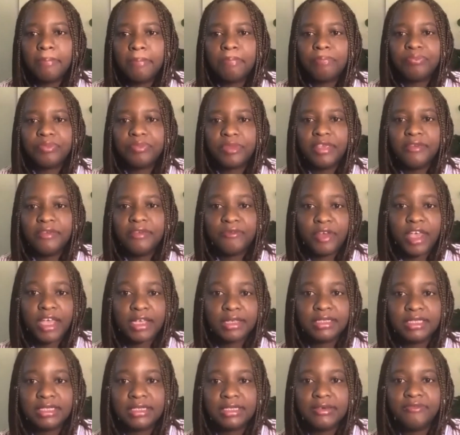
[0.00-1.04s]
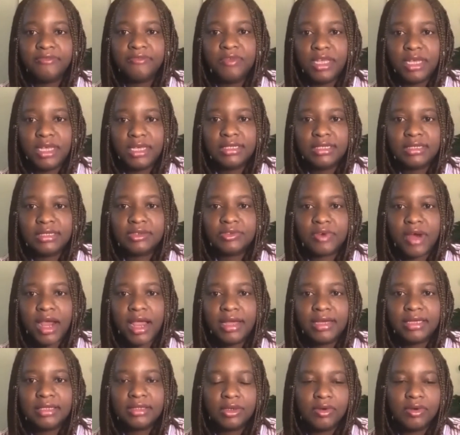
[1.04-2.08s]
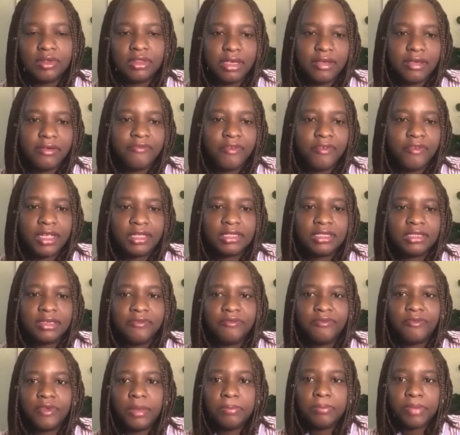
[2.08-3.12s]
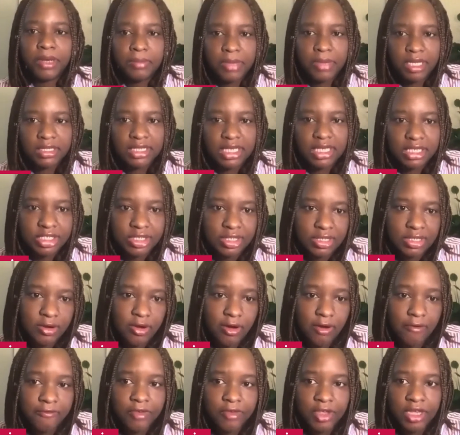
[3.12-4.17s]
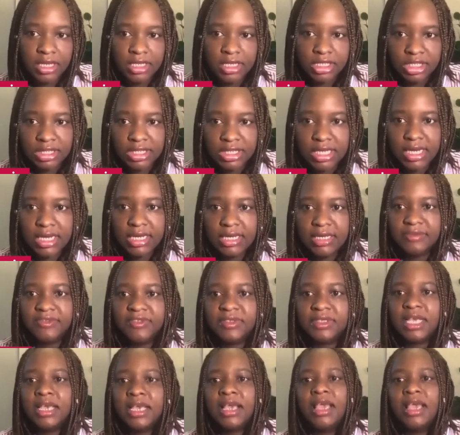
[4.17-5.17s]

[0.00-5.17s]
effectiveness, right? On the effective implementation of initiatives,